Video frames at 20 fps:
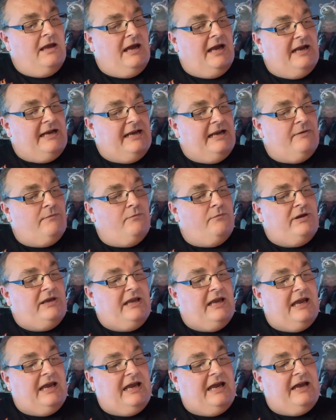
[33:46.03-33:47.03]
And then we
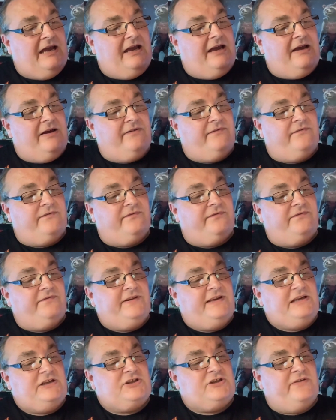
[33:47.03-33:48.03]
have
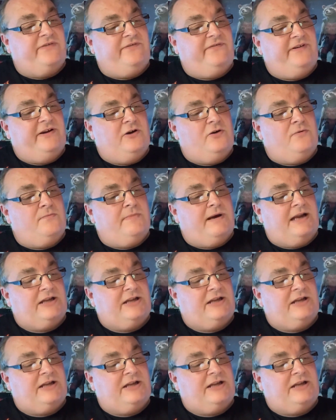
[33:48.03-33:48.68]
feature film